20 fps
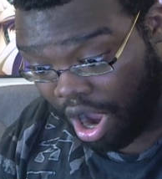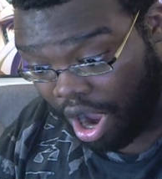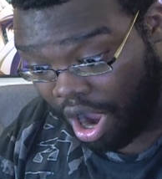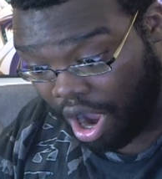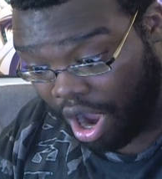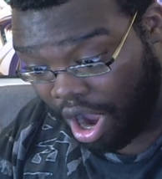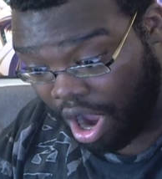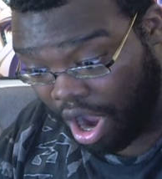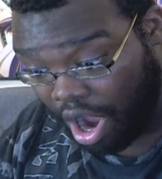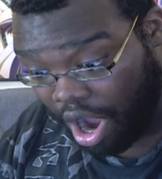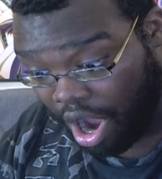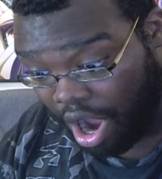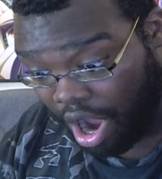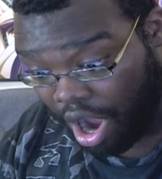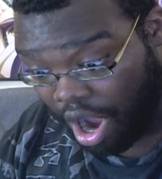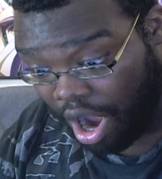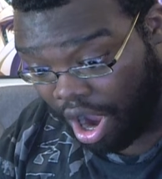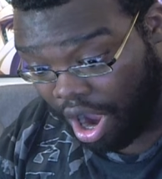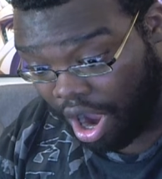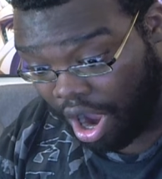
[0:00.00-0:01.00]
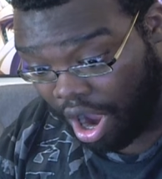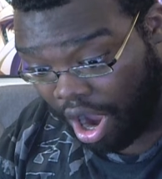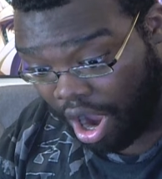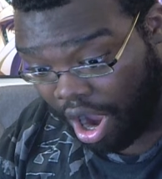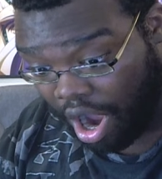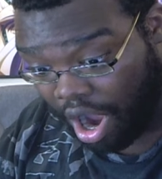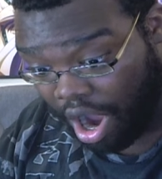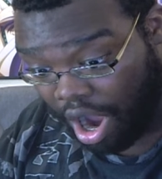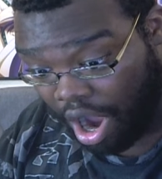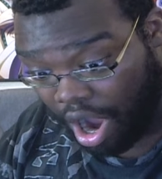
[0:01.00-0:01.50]

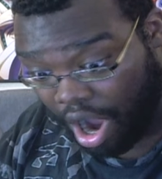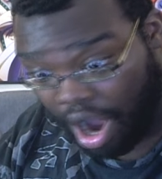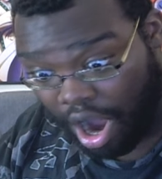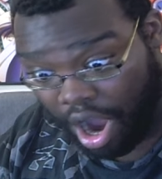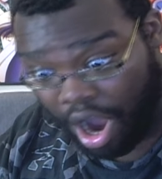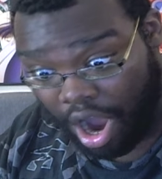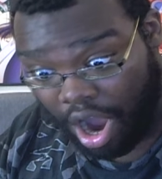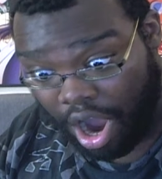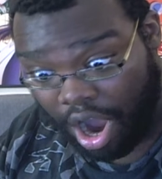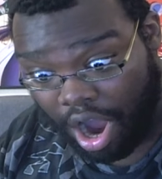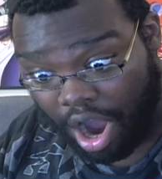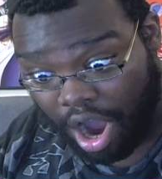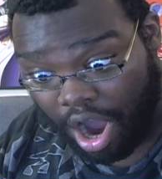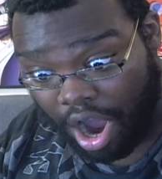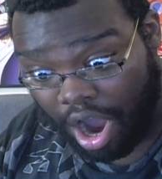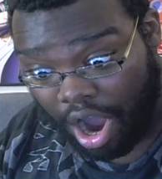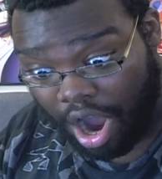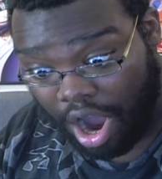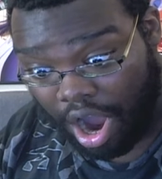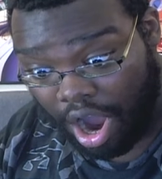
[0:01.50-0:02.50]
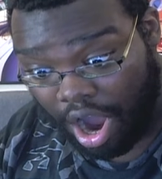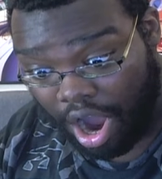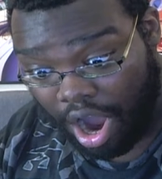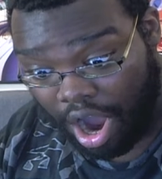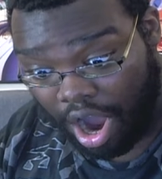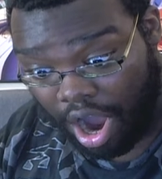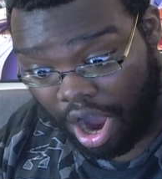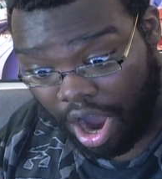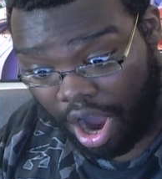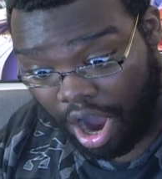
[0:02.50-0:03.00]

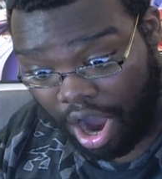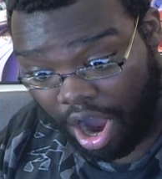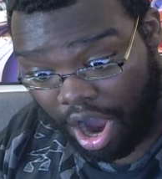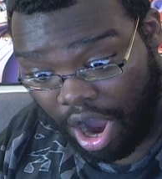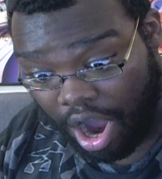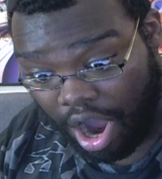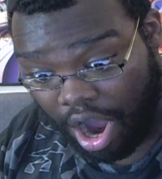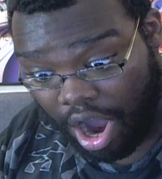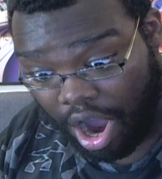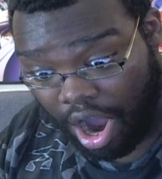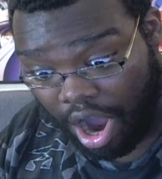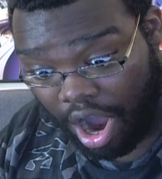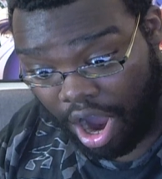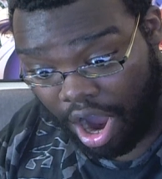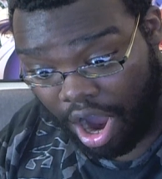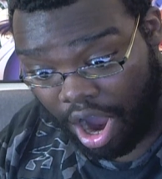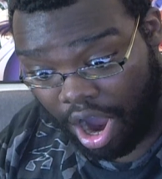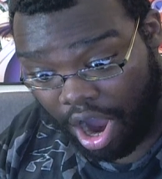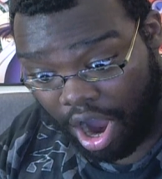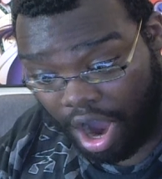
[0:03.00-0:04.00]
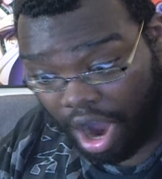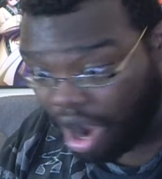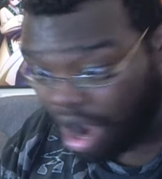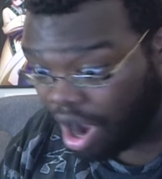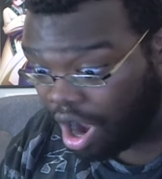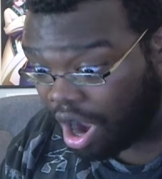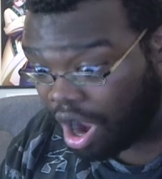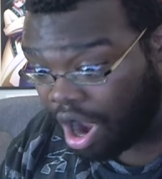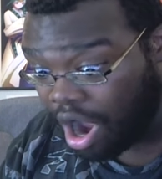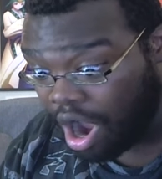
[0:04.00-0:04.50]

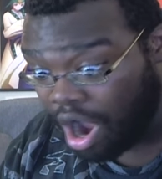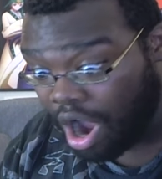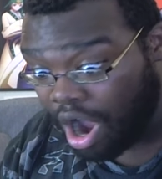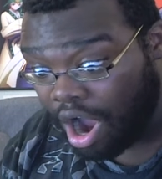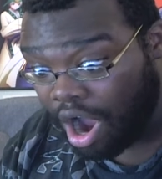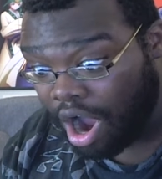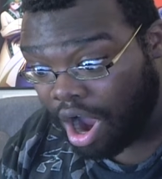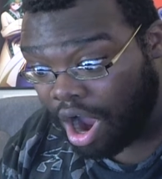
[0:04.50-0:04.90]
[no speech]